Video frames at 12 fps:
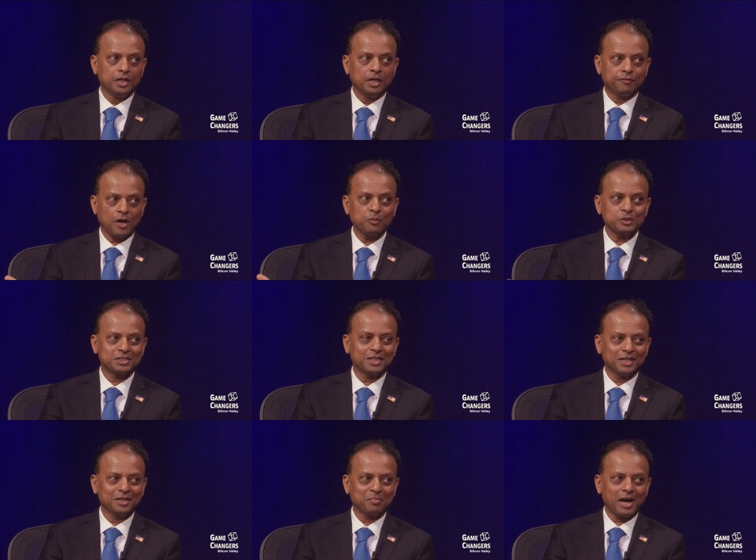if I was
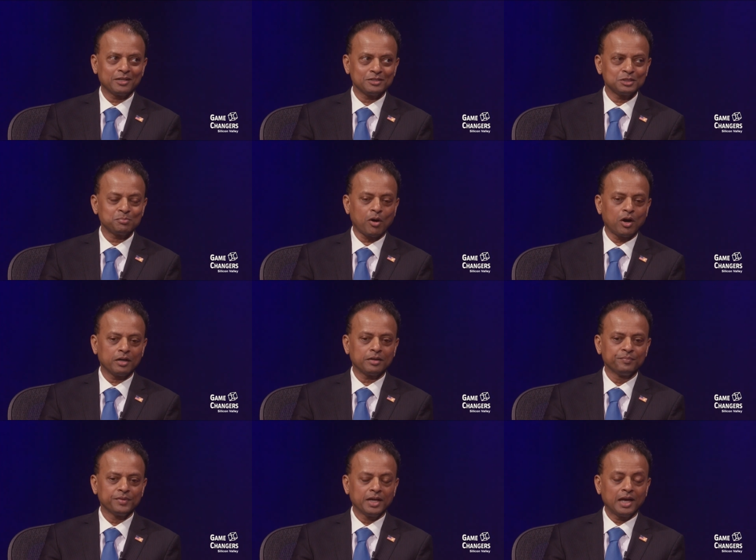sitting in Biden's spot,
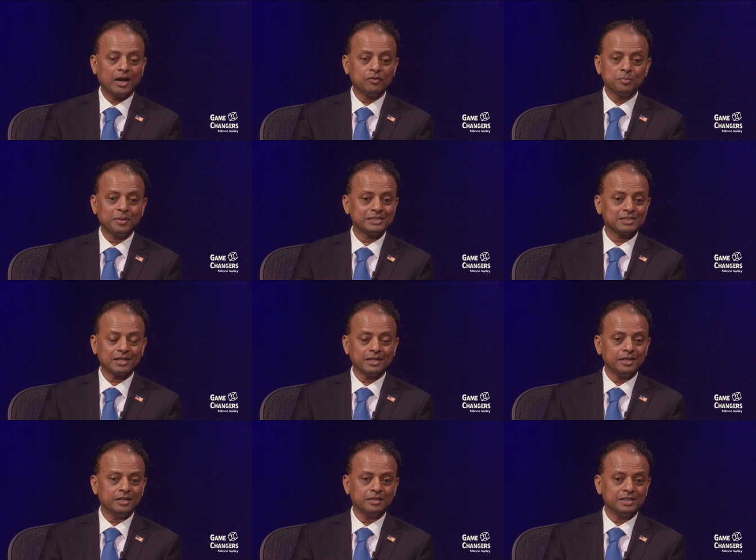I would
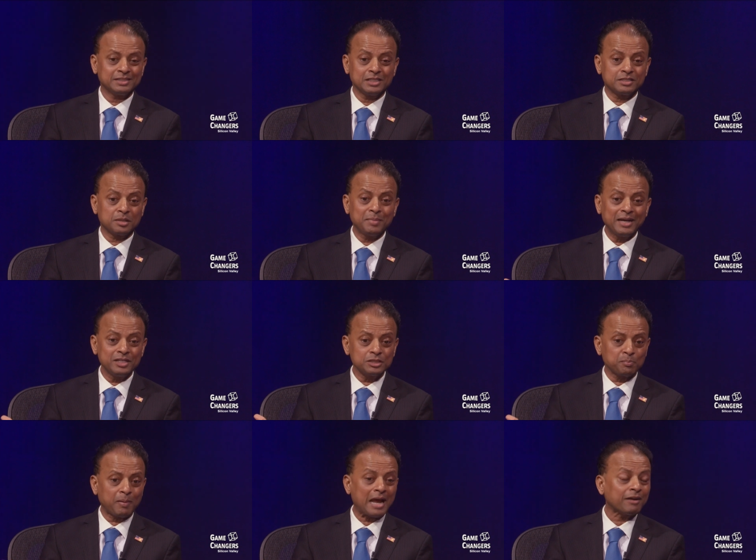basically, it's a
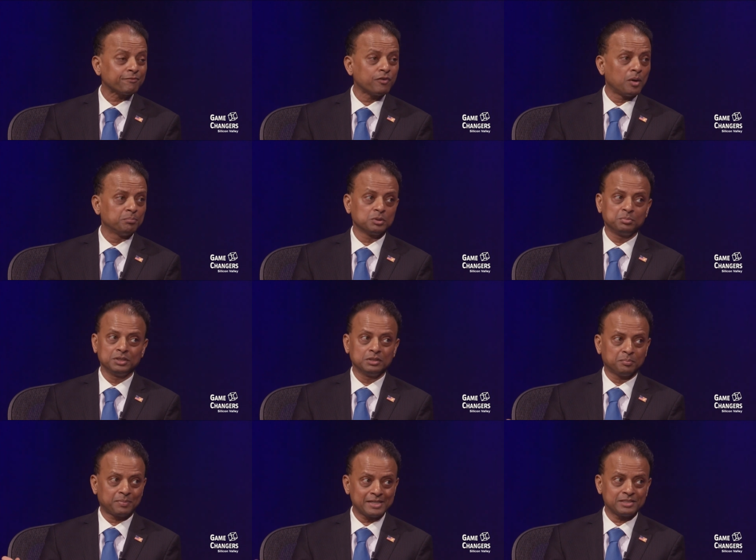tremendous platform to be
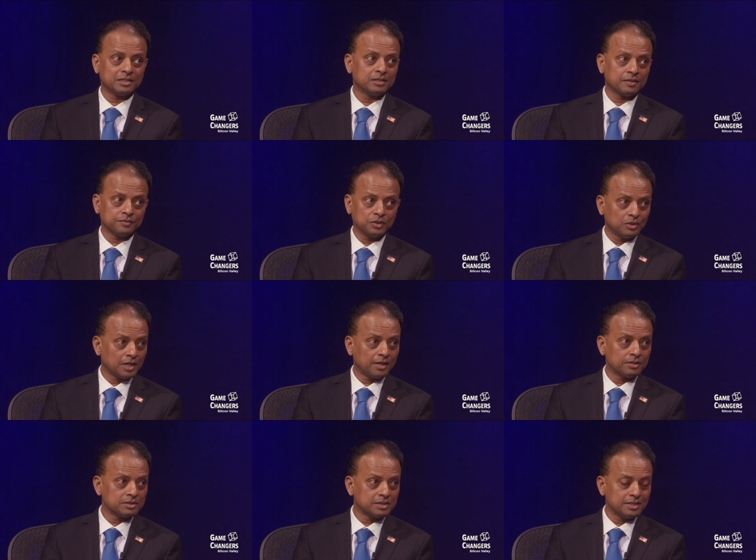the president of the
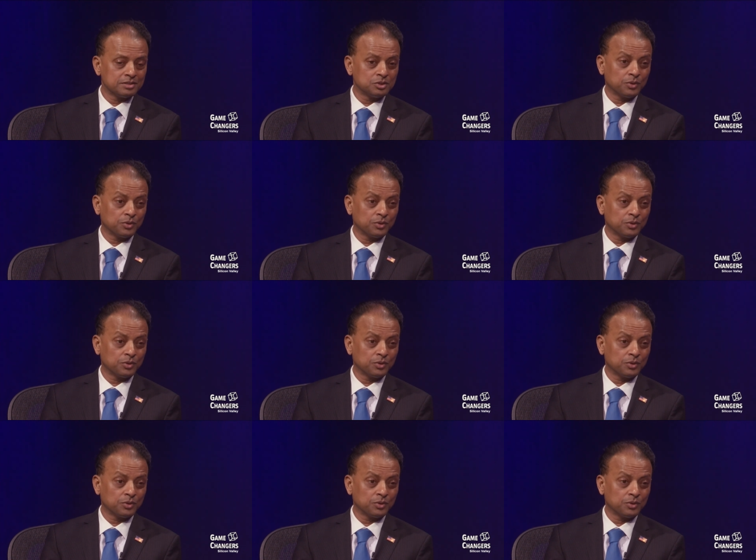United States.